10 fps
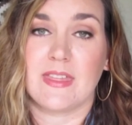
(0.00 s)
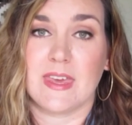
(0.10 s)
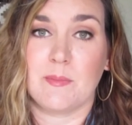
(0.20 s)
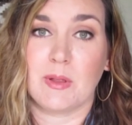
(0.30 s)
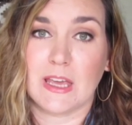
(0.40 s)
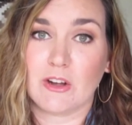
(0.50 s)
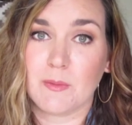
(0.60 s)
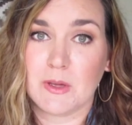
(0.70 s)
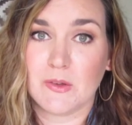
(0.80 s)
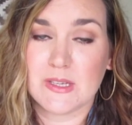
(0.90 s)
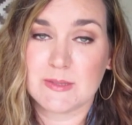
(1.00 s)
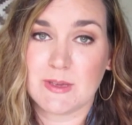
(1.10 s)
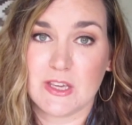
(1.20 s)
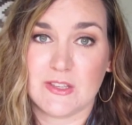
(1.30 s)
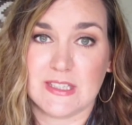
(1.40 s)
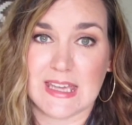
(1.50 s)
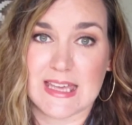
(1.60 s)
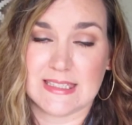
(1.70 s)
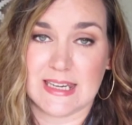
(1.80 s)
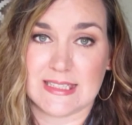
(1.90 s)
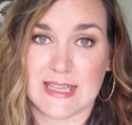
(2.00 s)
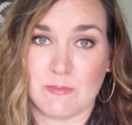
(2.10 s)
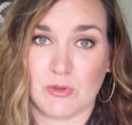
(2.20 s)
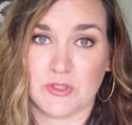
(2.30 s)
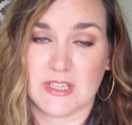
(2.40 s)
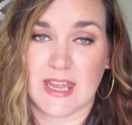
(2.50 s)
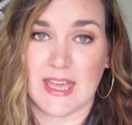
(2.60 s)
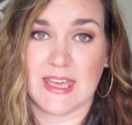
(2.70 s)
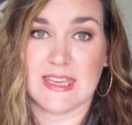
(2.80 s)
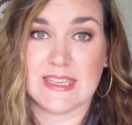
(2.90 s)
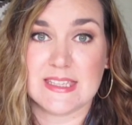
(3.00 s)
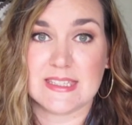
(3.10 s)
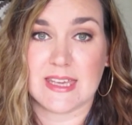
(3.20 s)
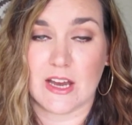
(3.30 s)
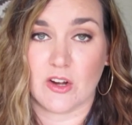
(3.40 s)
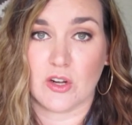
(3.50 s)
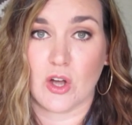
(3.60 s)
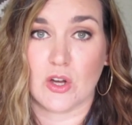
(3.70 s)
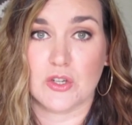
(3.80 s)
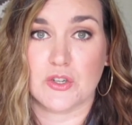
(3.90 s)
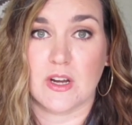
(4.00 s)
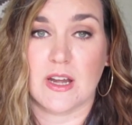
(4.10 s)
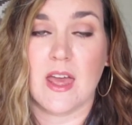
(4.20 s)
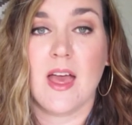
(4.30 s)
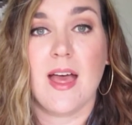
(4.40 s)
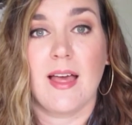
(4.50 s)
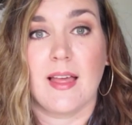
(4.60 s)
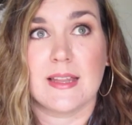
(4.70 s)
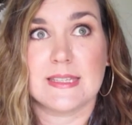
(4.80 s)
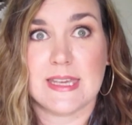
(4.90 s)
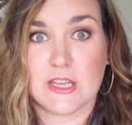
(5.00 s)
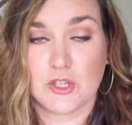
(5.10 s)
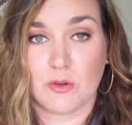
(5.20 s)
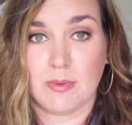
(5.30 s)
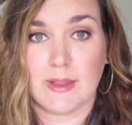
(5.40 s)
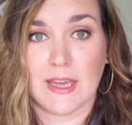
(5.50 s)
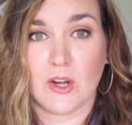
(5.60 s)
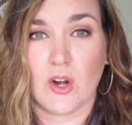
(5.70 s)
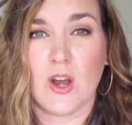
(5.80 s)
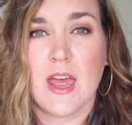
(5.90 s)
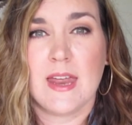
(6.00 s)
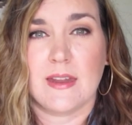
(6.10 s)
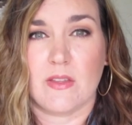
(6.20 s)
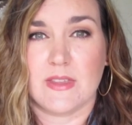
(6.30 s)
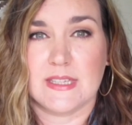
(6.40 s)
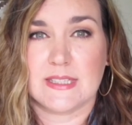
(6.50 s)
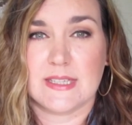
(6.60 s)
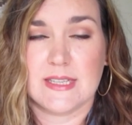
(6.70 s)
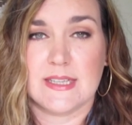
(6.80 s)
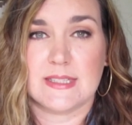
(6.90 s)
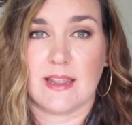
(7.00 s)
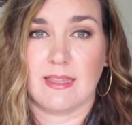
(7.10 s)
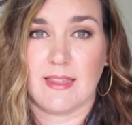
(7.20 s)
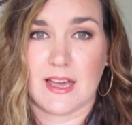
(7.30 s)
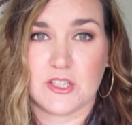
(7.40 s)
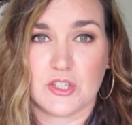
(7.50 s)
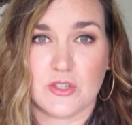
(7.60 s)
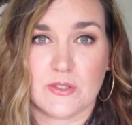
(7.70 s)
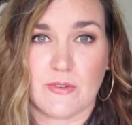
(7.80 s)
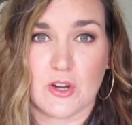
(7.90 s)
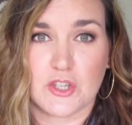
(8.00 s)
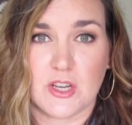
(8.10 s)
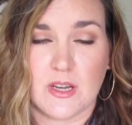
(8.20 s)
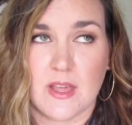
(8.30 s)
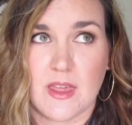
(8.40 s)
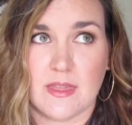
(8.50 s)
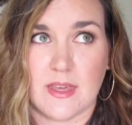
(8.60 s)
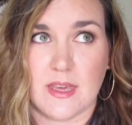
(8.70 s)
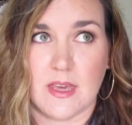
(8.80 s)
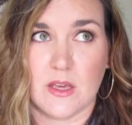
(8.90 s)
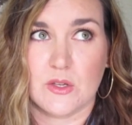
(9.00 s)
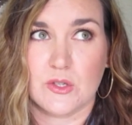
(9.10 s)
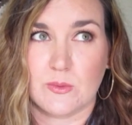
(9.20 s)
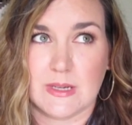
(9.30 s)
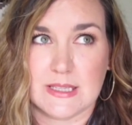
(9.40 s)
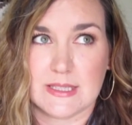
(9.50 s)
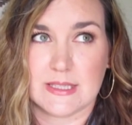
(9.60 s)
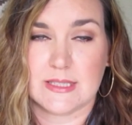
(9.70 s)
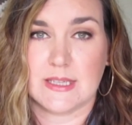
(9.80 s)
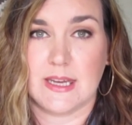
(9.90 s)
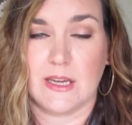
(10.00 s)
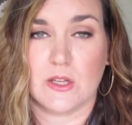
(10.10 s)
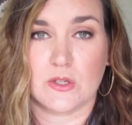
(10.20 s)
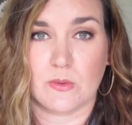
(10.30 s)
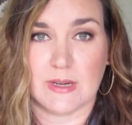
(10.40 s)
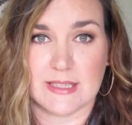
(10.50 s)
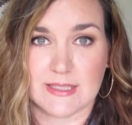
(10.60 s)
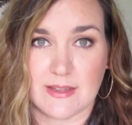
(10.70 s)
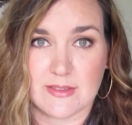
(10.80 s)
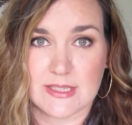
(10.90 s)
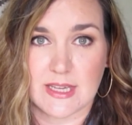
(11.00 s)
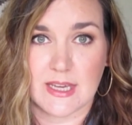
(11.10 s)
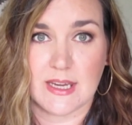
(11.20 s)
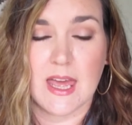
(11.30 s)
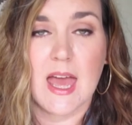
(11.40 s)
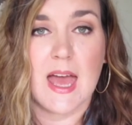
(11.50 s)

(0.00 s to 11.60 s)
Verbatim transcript: The planner I'm going to be using as an example today is the Erin Condren teacher planner. Now this is last year's version, the 2016-2017.